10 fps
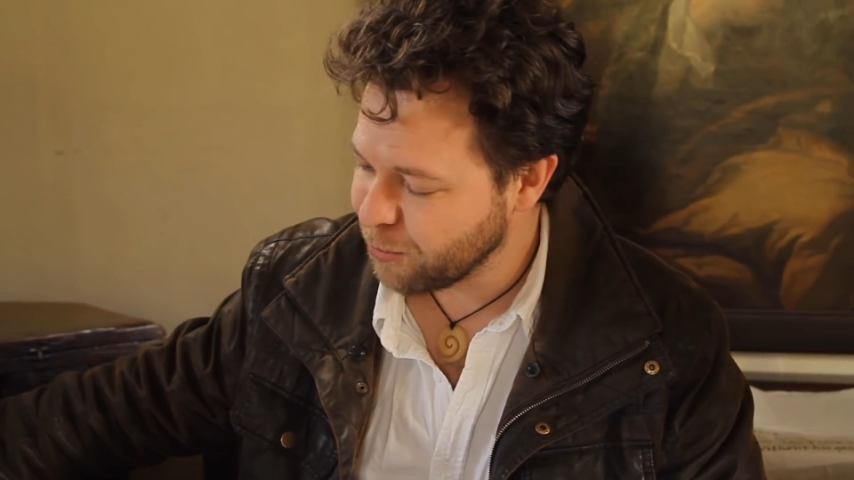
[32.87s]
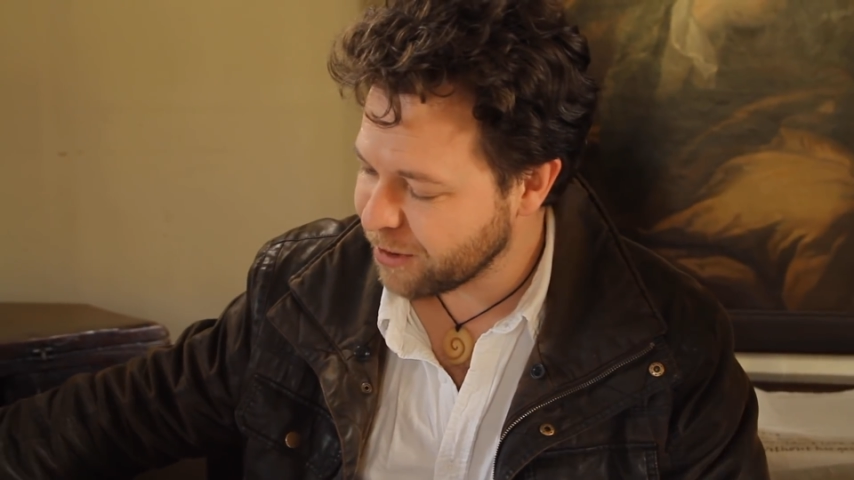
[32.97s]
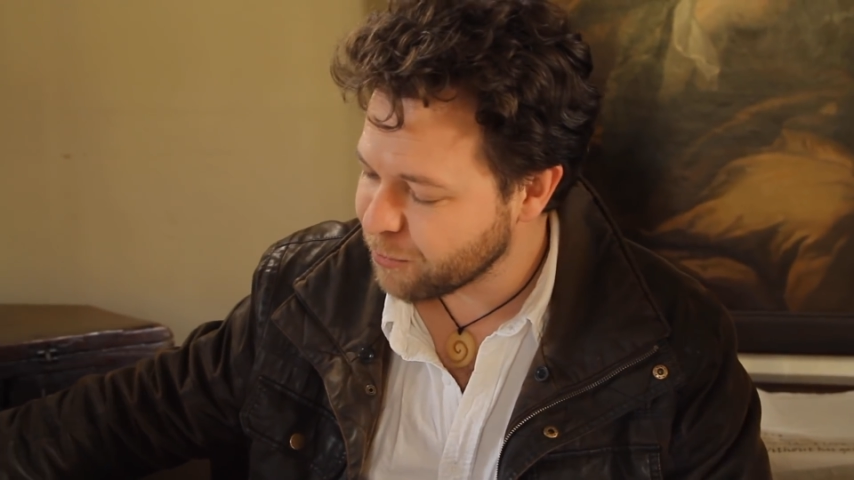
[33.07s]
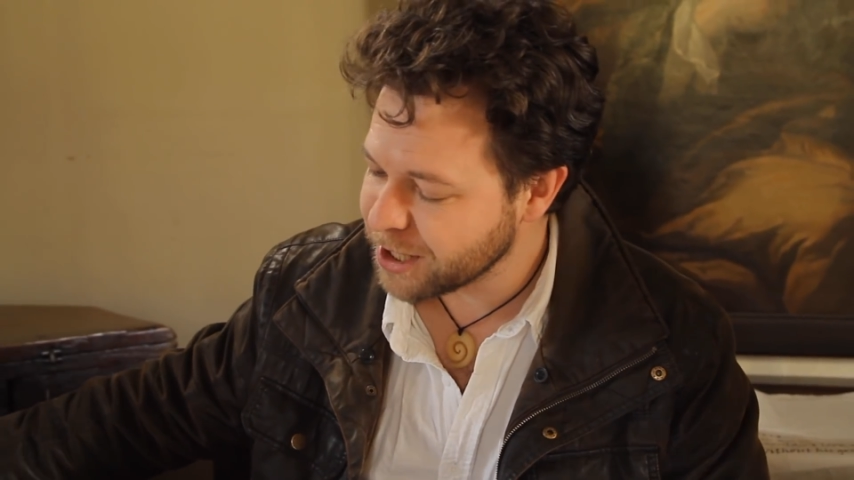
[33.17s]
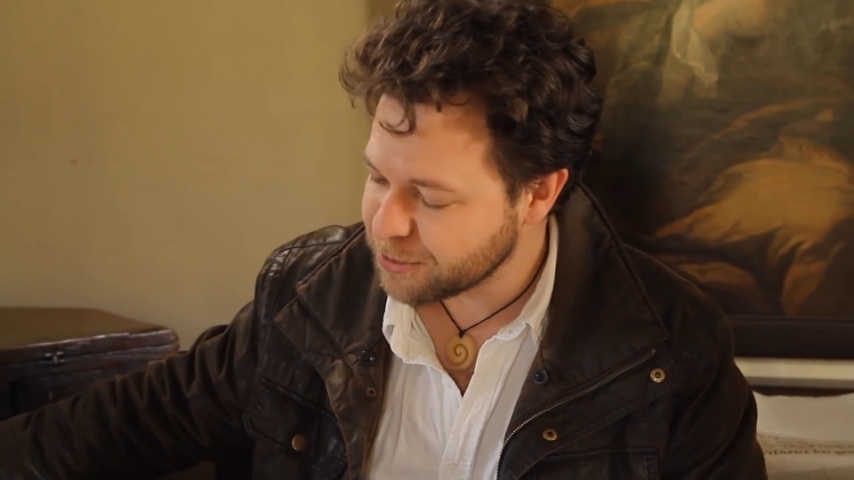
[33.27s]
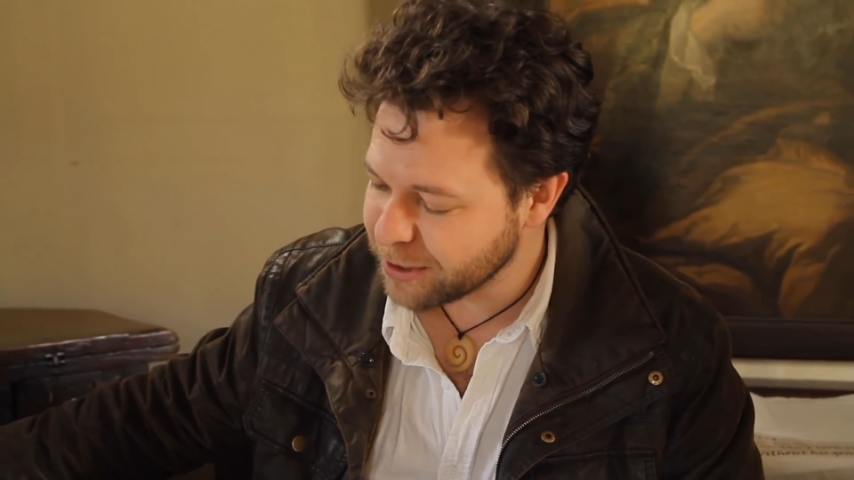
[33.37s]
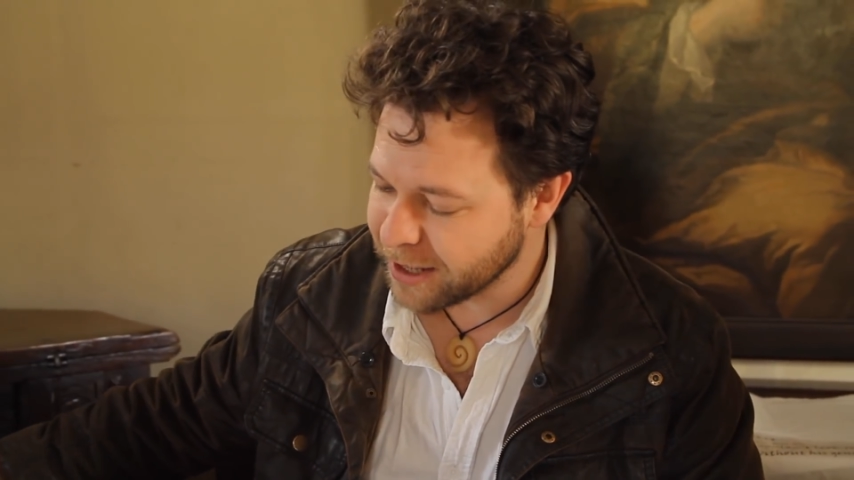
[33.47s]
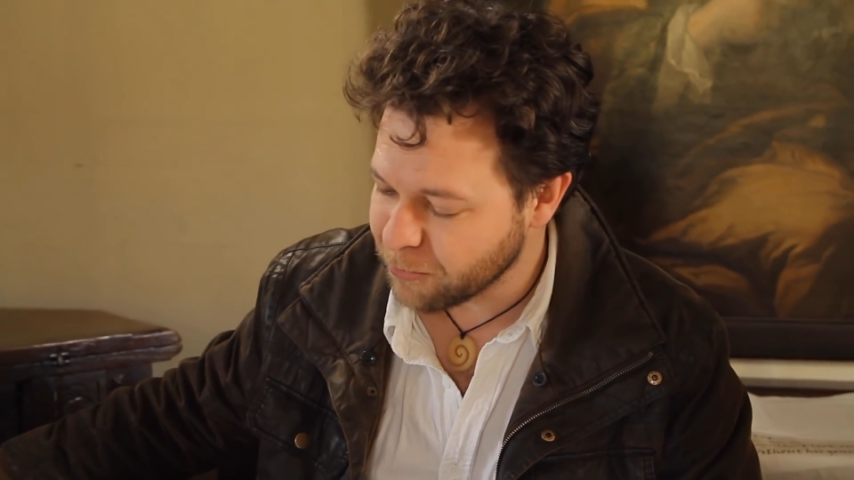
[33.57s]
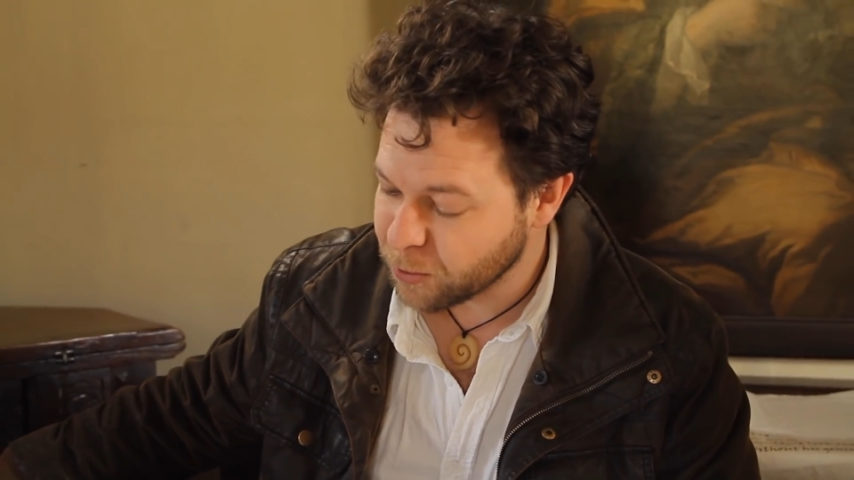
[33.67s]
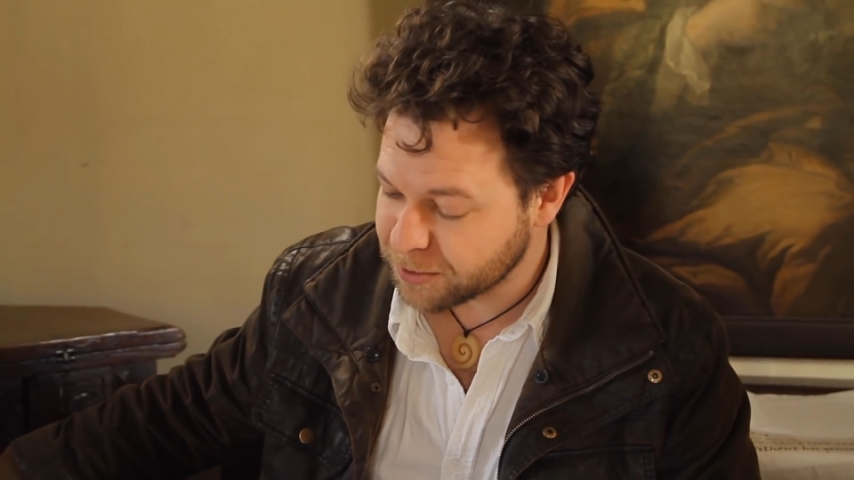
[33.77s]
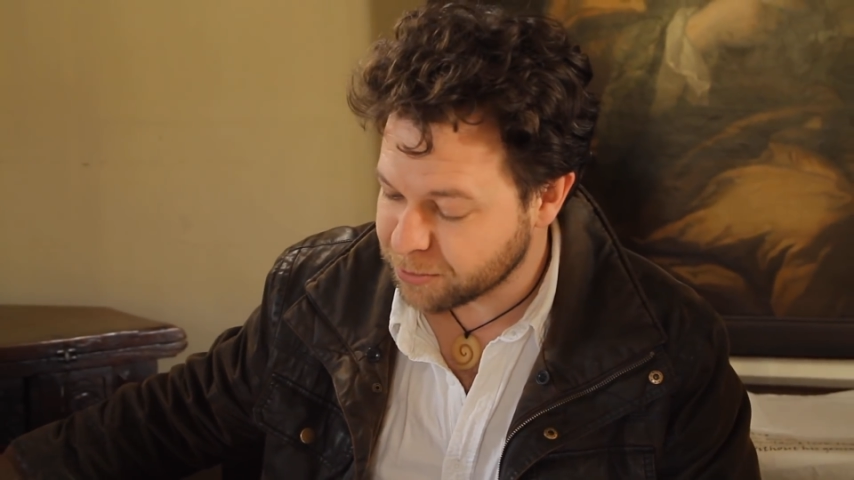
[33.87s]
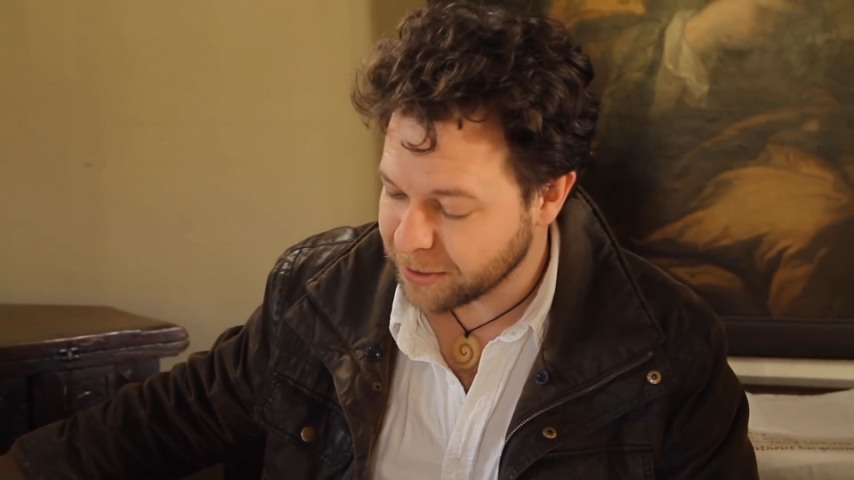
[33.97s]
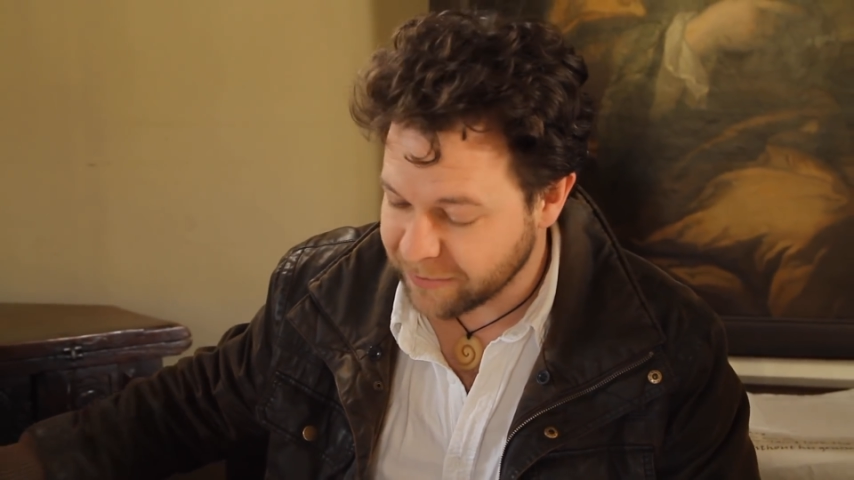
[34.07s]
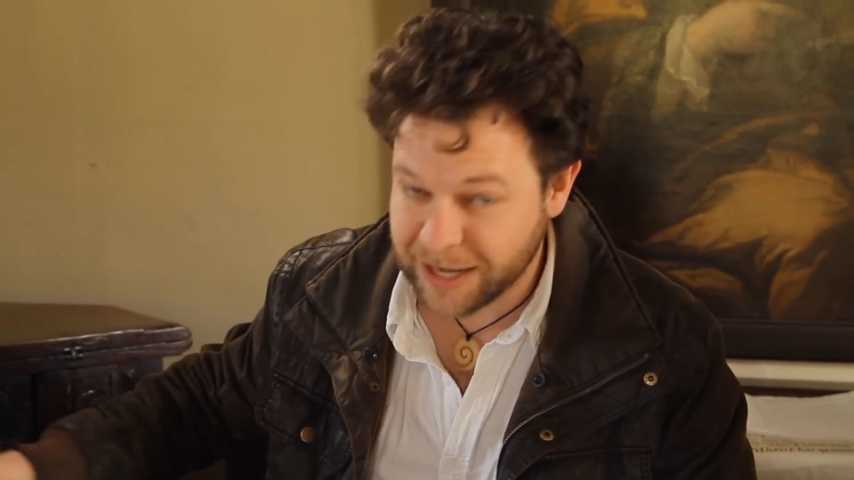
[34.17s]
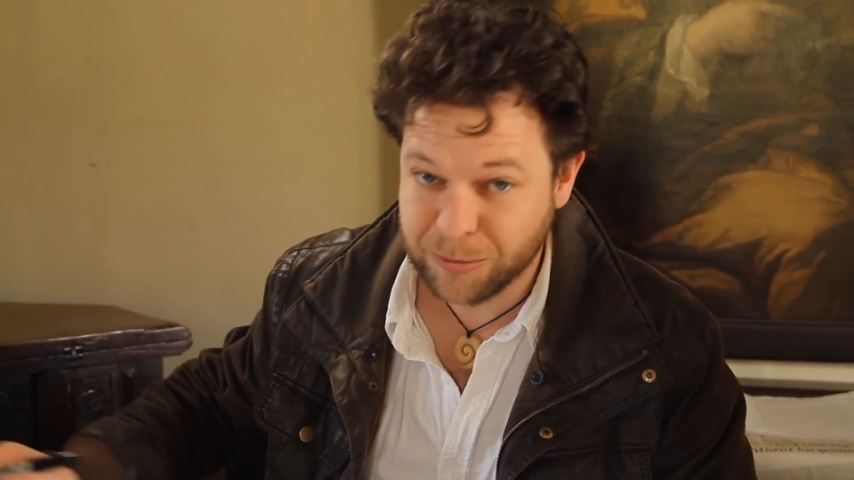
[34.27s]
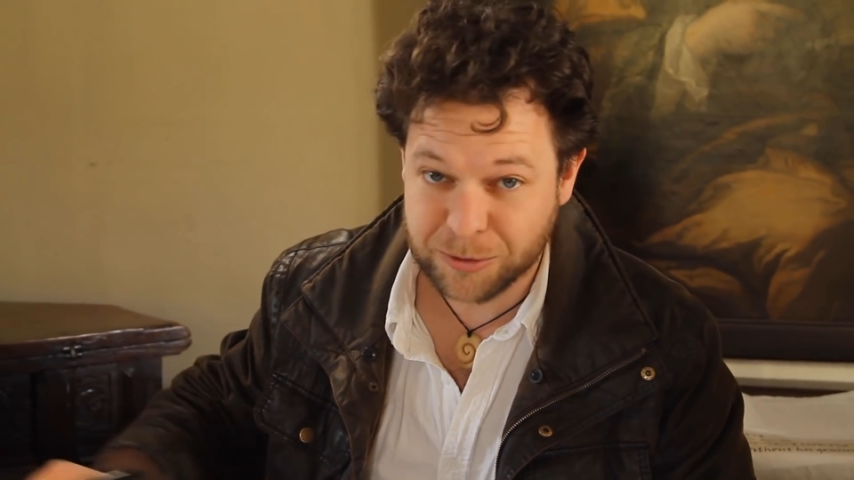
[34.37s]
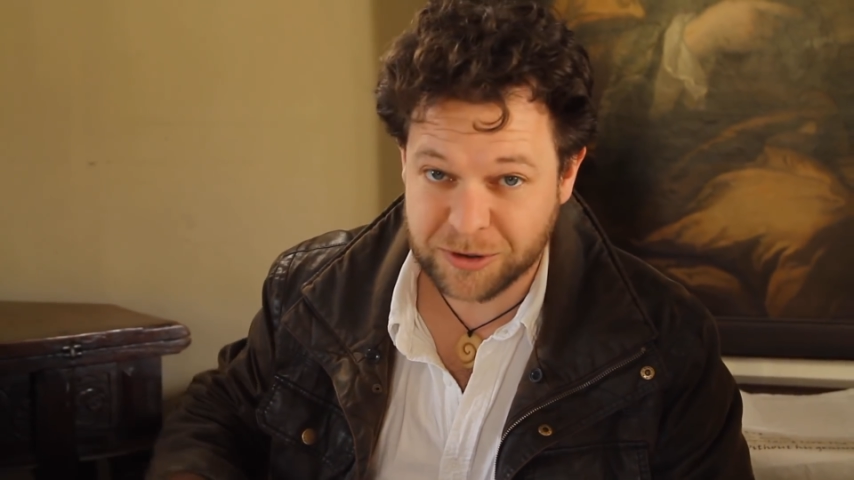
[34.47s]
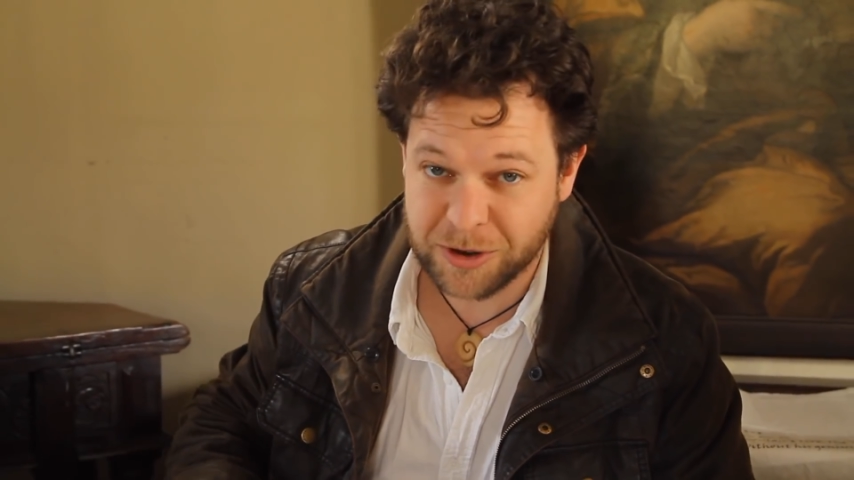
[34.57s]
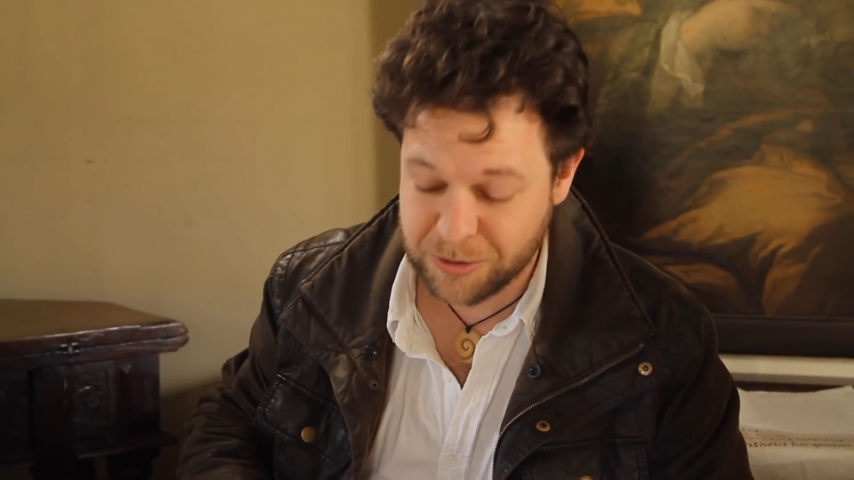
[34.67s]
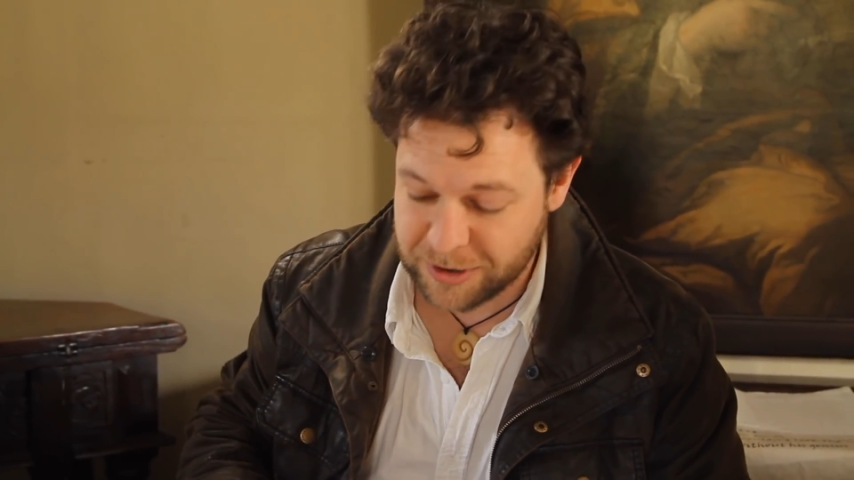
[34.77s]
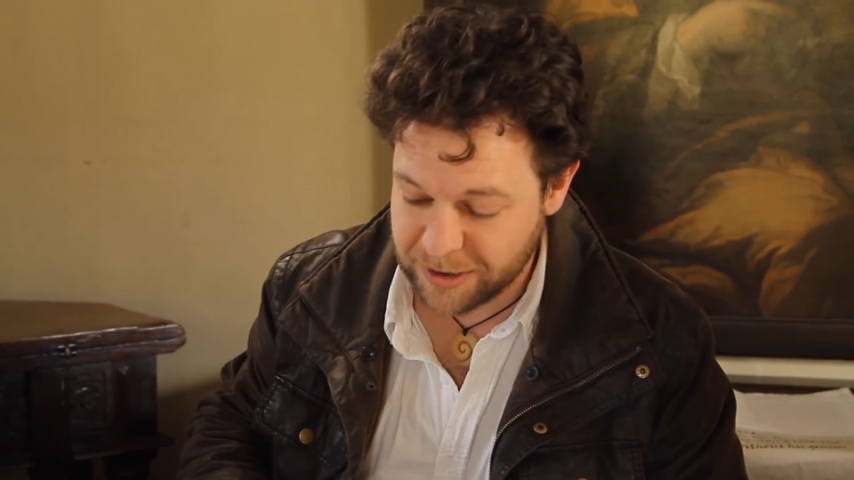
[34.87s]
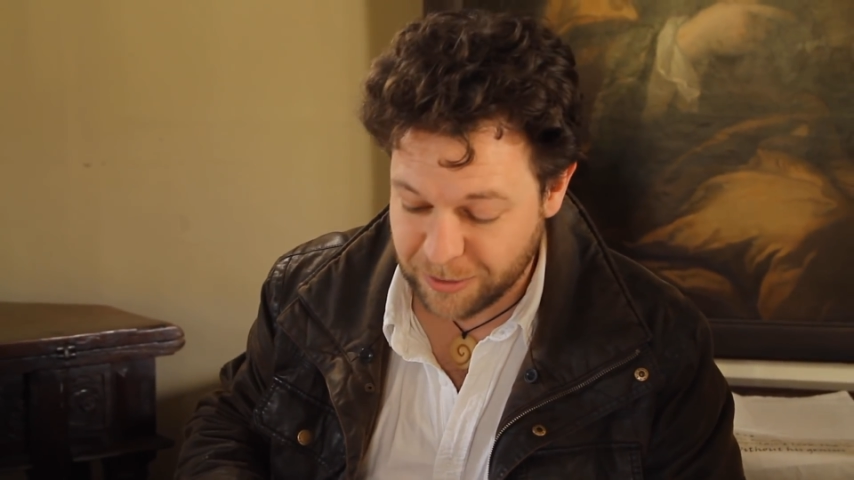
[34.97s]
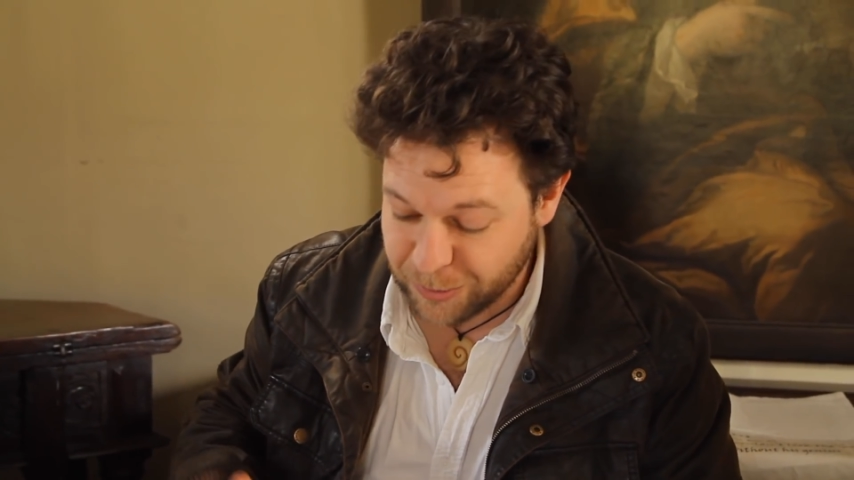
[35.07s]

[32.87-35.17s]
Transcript: one of which we think was probably available to Newton.